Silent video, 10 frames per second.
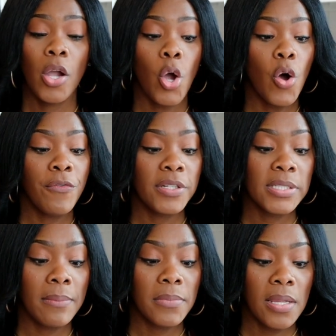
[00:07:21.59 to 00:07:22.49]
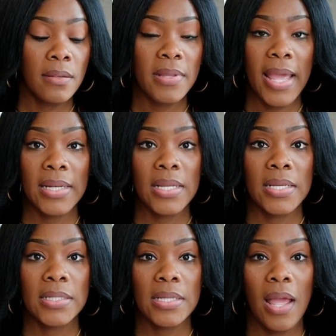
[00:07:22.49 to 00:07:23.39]
Go for something that
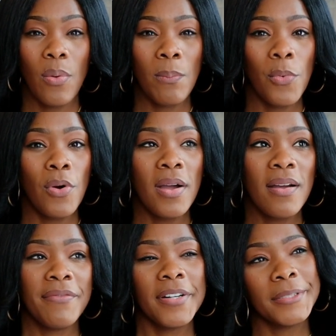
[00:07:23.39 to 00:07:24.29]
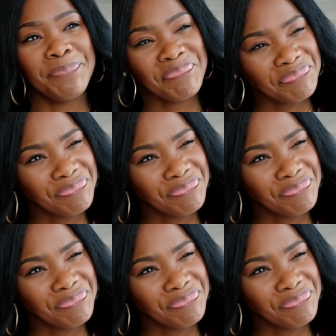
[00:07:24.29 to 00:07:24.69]
is more of a,